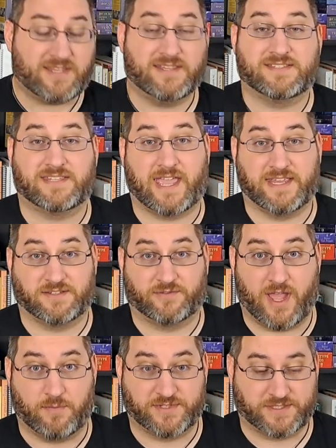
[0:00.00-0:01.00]
is the Ace of
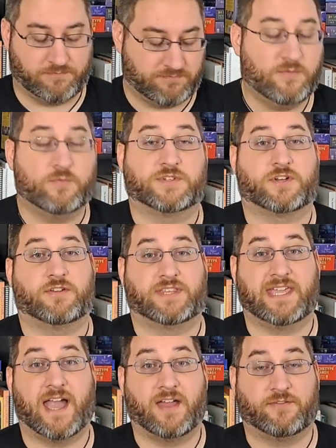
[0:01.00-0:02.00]
Cups, which are
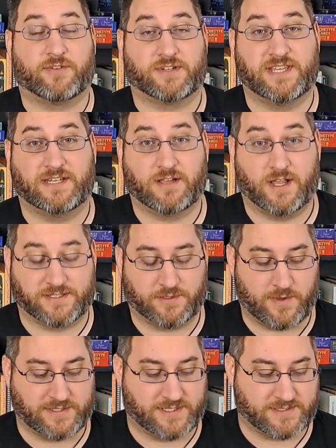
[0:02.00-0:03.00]
the unforeseen
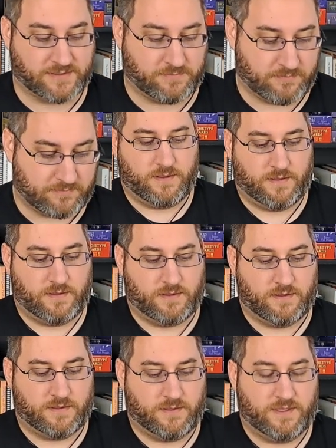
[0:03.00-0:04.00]
consequences.
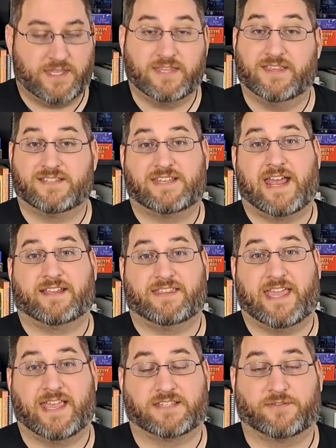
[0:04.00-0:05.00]
In this deck,
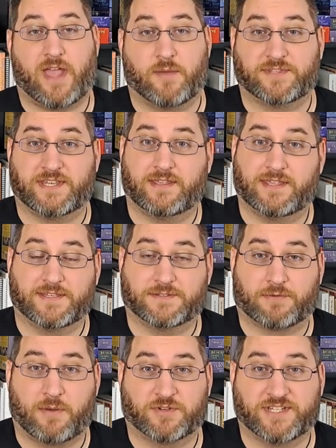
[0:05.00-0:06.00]
the Ace of Cups
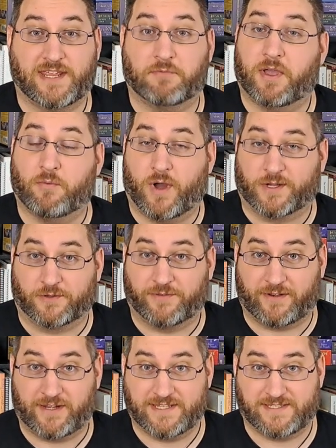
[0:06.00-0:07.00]
is represented by water
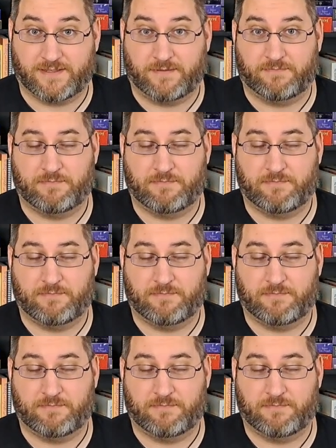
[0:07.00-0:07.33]
fairies.